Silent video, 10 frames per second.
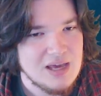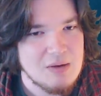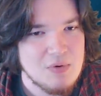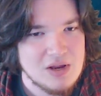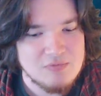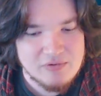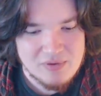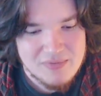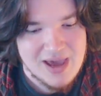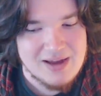It went
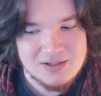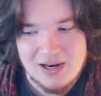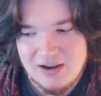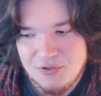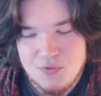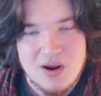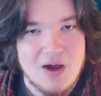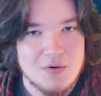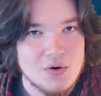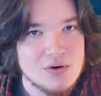from that to, like, a
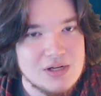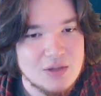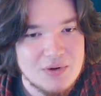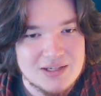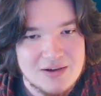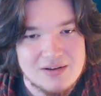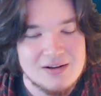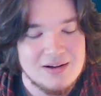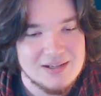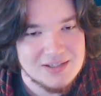3-hour ordeal because I had
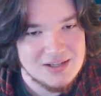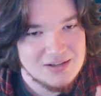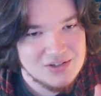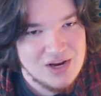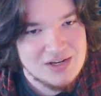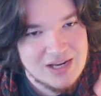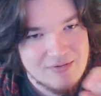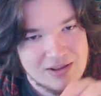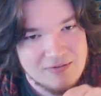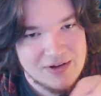constantly changed it
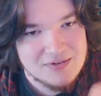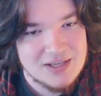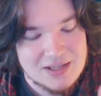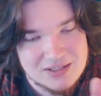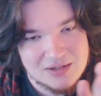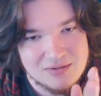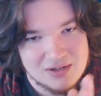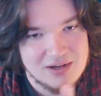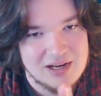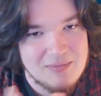every, like, 5 seconds to
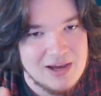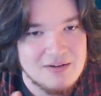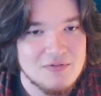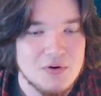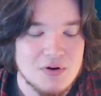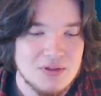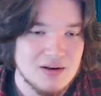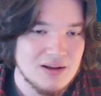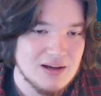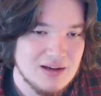cut it back and forth,
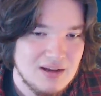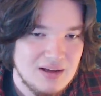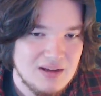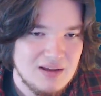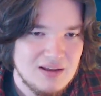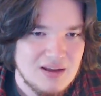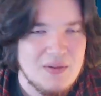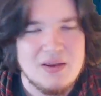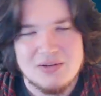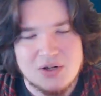and
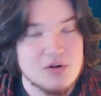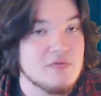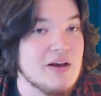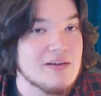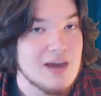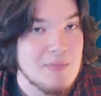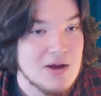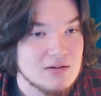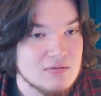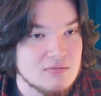then Stardew Valley came
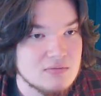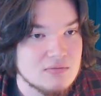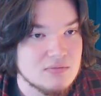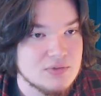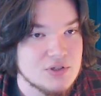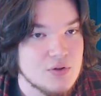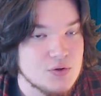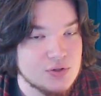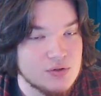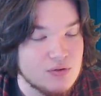out. So
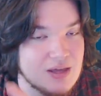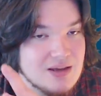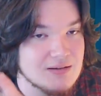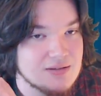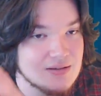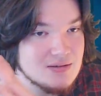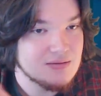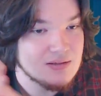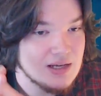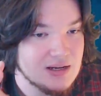those two things
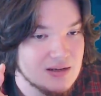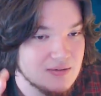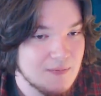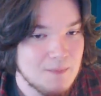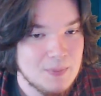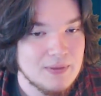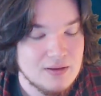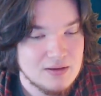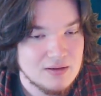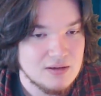kind
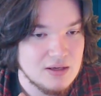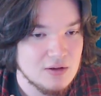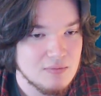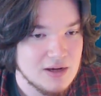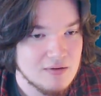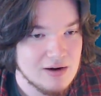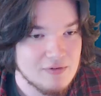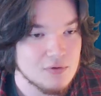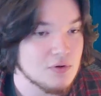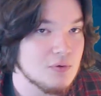of killed Minecraft
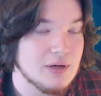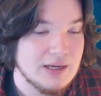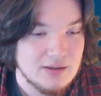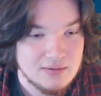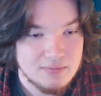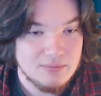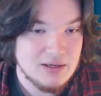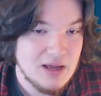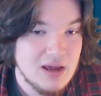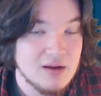for a little while.
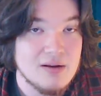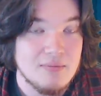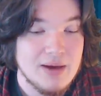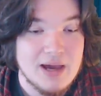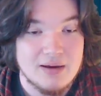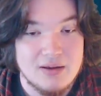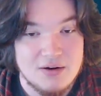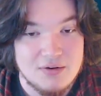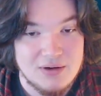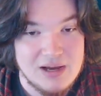But it could come back, you
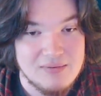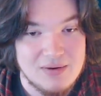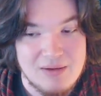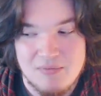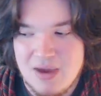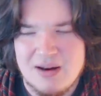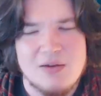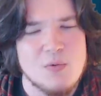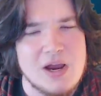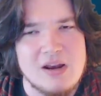know. I'm
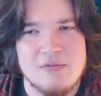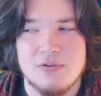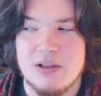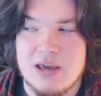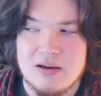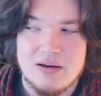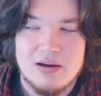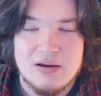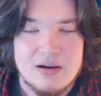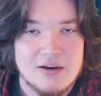mainly waiting for, like,
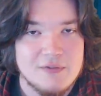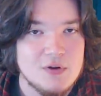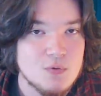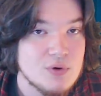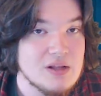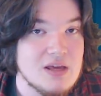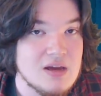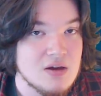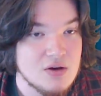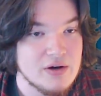a few
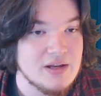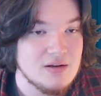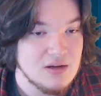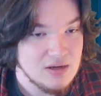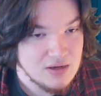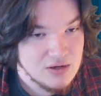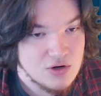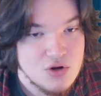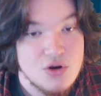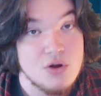really good
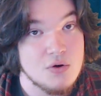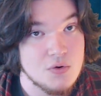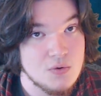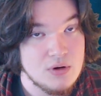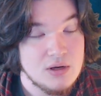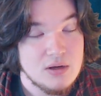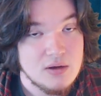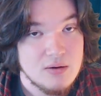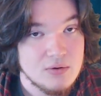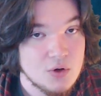new
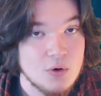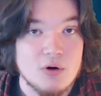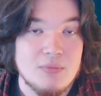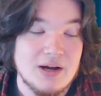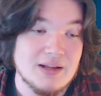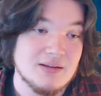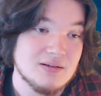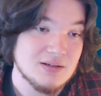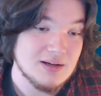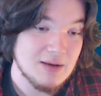core
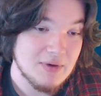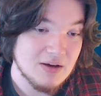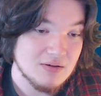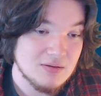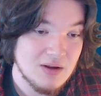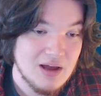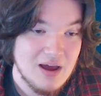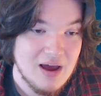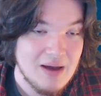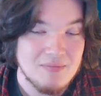mods to come out.
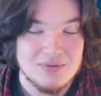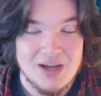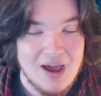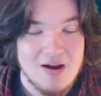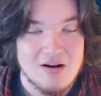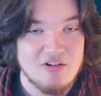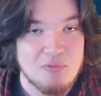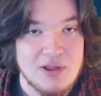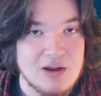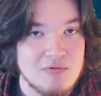I'm tired of
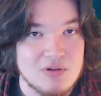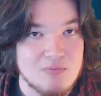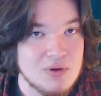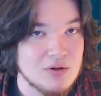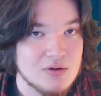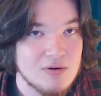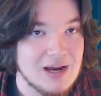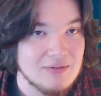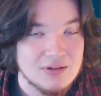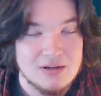playing with
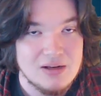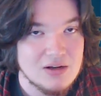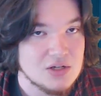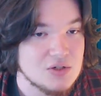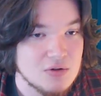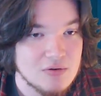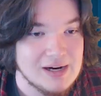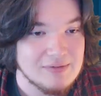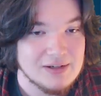Buildcraft and Industrial Craft.